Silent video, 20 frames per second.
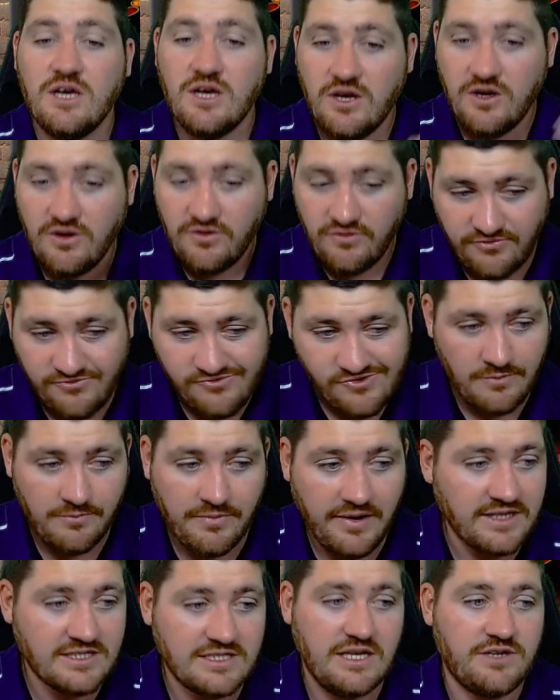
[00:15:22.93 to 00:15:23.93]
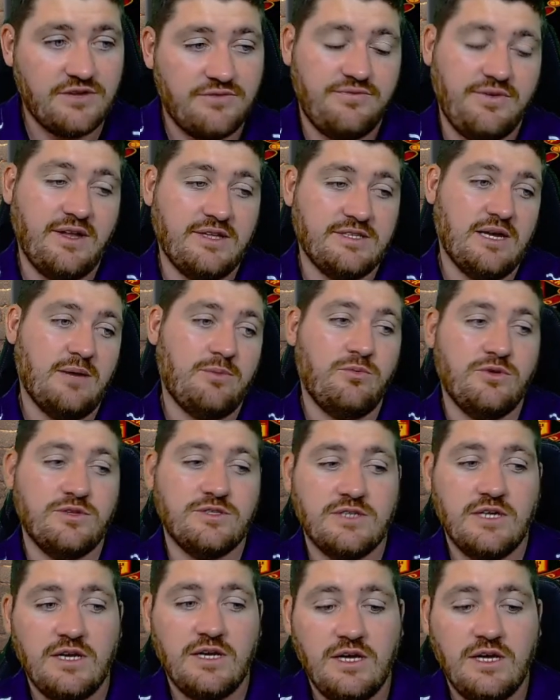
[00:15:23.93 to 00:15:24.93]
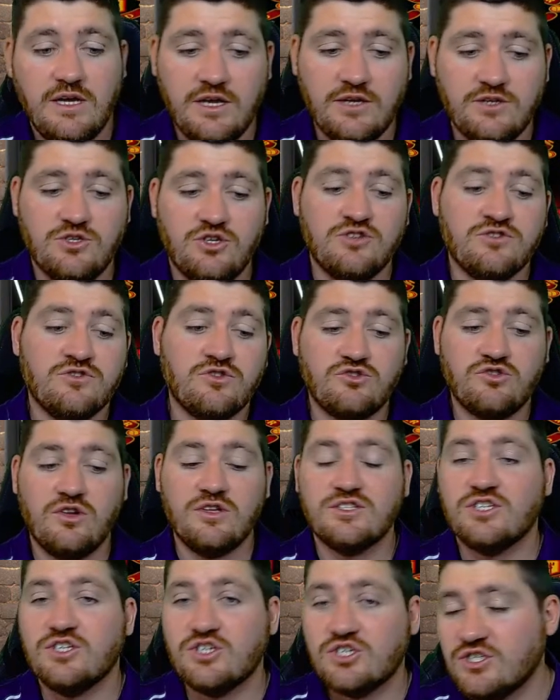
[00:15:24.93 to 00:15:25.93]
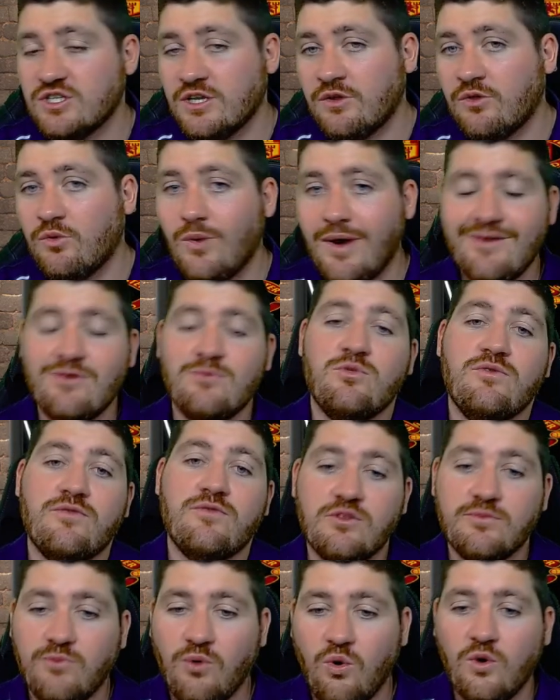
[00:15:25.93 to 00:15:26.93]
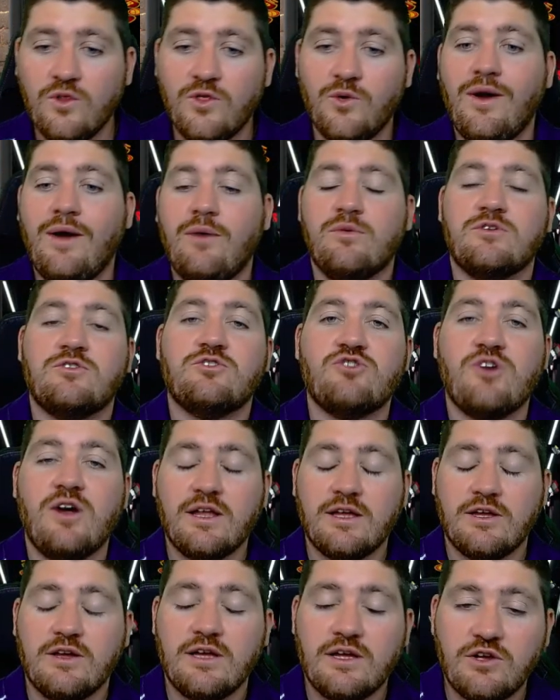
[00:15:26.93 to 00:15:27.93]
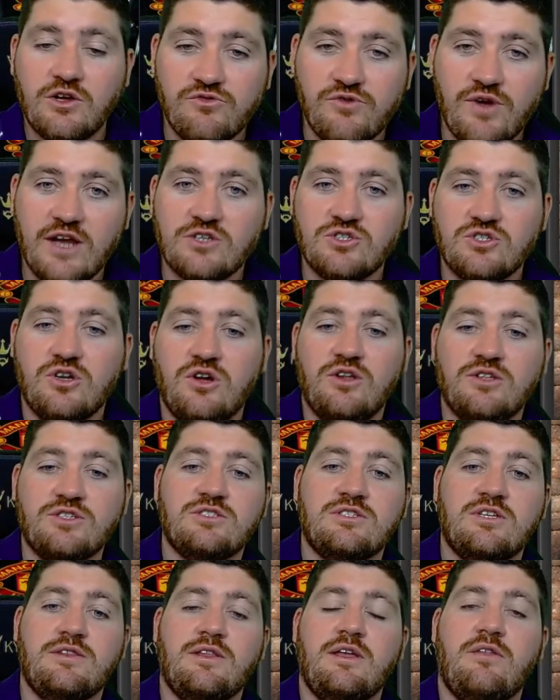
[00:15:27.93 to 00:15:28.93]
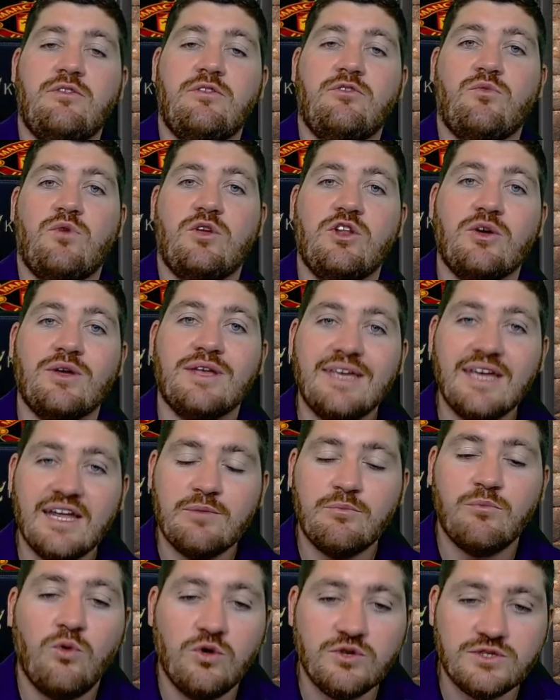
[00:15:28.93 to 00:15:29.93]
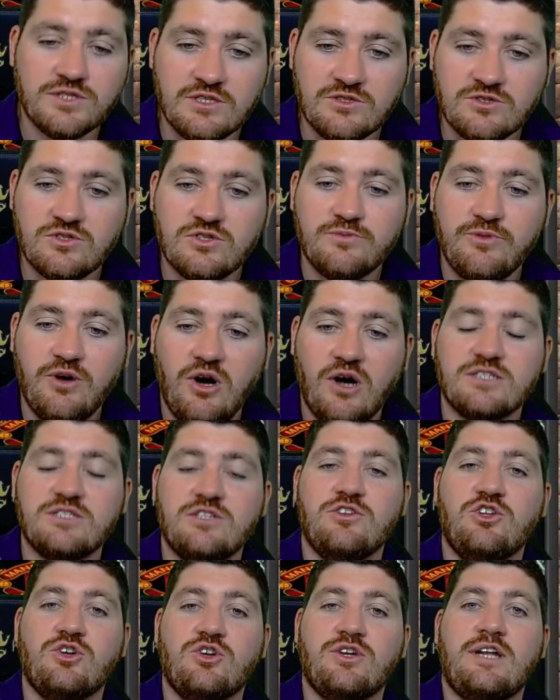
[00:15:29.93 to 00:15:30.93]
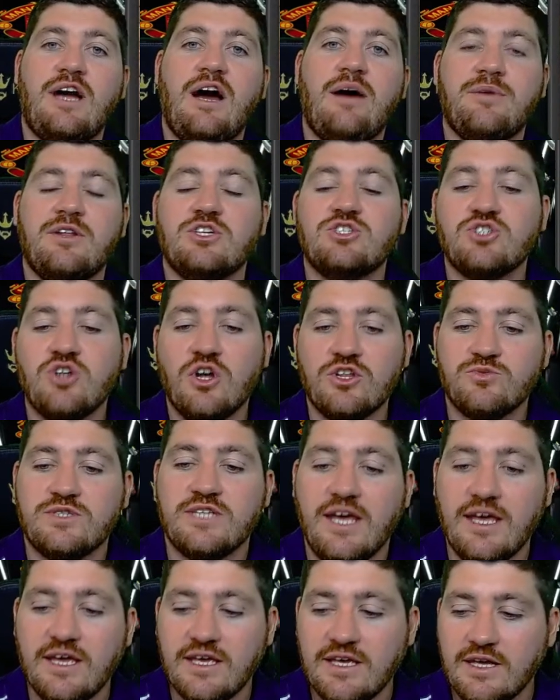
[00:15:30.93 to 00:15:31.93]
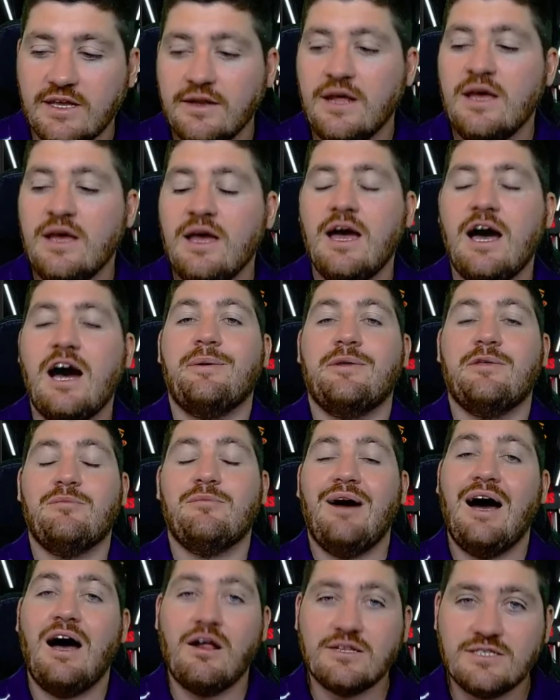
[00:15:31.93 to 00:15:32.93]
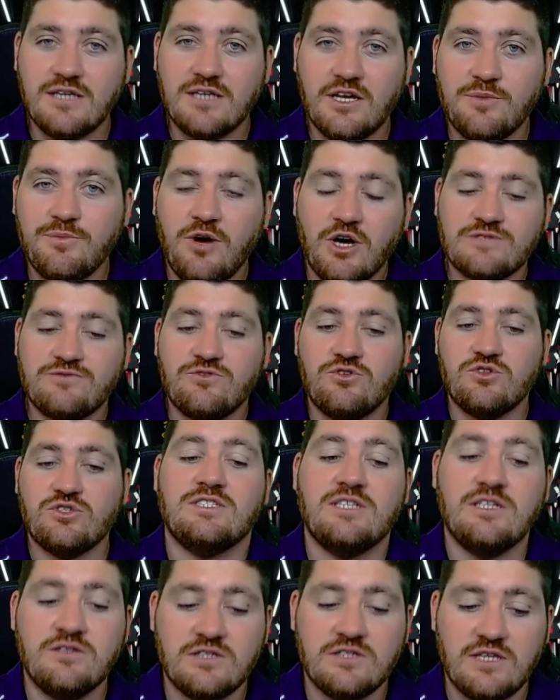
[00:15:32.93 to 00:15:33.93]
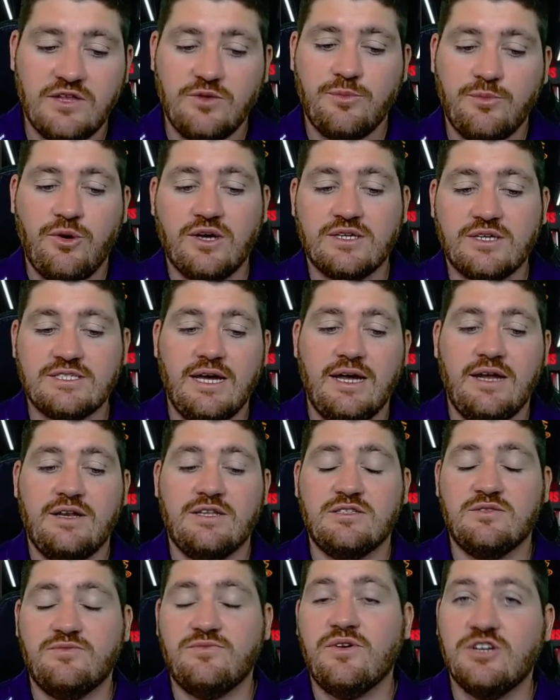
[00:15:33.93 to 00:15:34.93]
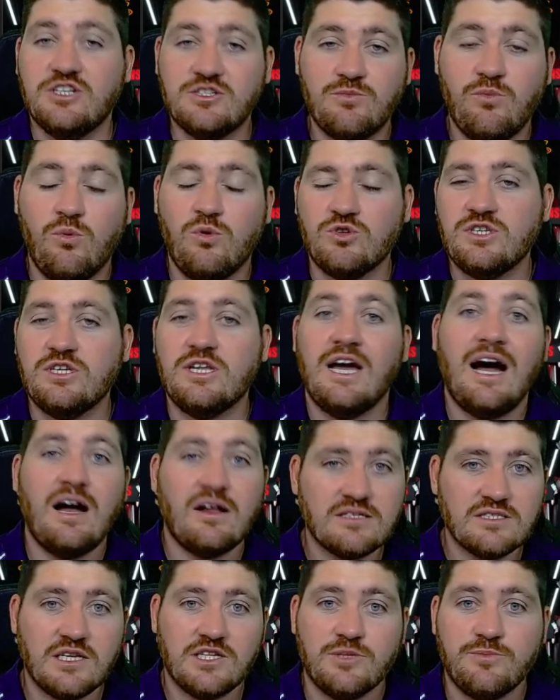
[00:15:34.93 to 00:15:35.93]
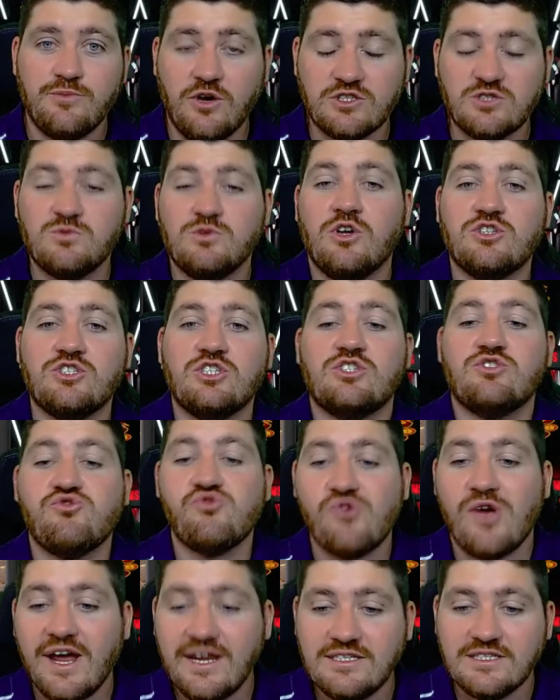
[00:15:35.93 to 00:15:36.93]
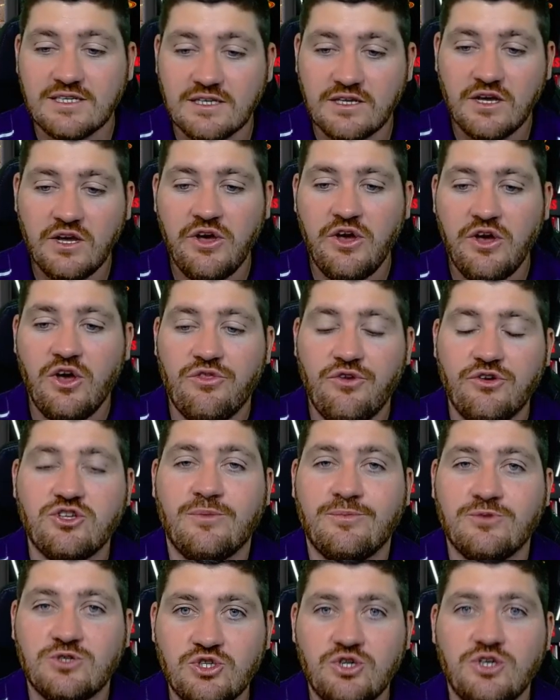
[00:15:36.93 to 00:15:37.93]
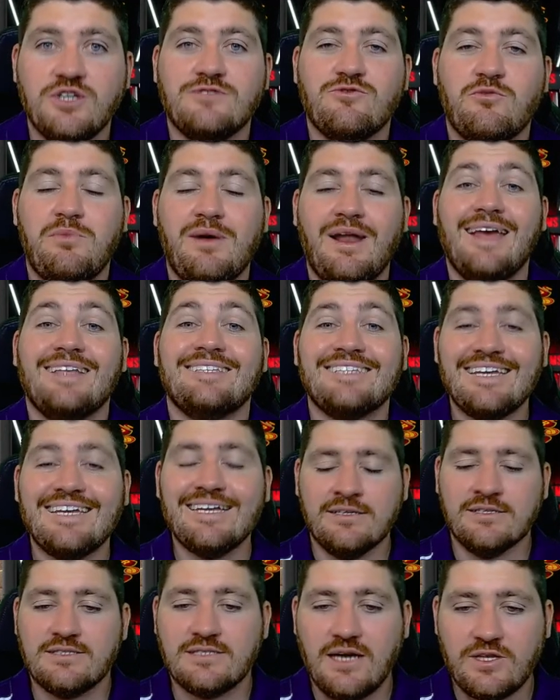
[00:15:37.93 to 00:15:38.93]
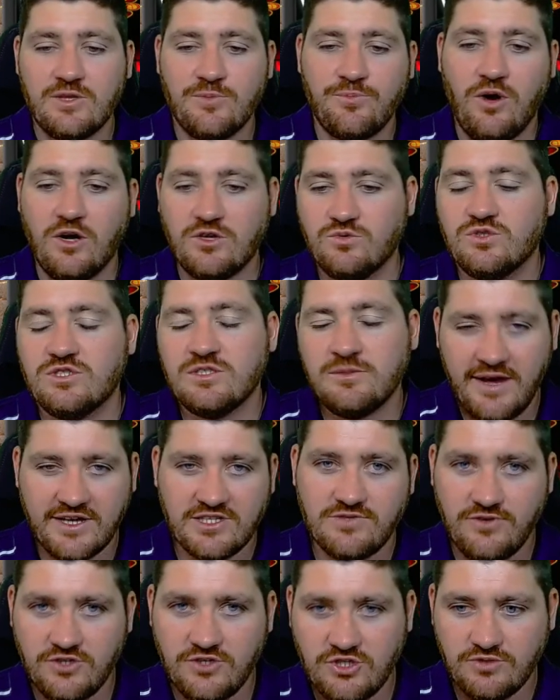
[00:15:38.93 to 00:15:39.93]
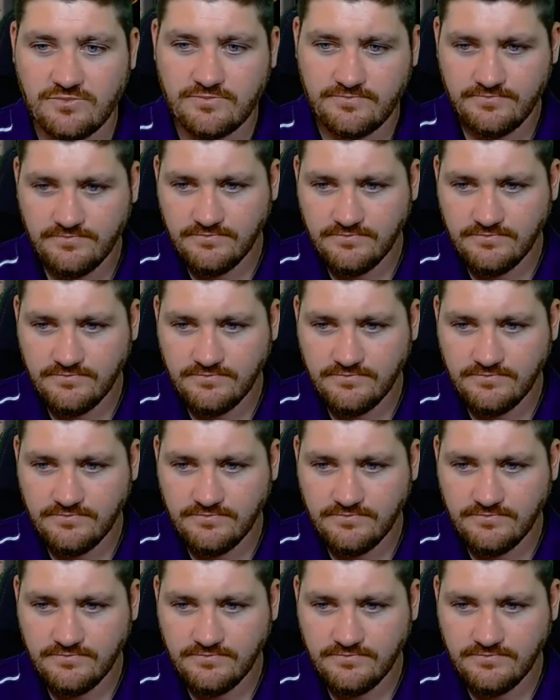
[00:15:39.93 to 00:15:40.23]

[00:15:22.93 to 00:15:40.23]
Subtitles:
from basically our defense upwards in terms of the transition and the way we're moving the ball and the way we're trying to create chances and getting balls into the box. And you look at how many shots we're taking and how many are outside the box versus inside the box, and it's very disproportionately outside the box. We're not just creating those opportunities for players inside the box, which is a massive issue.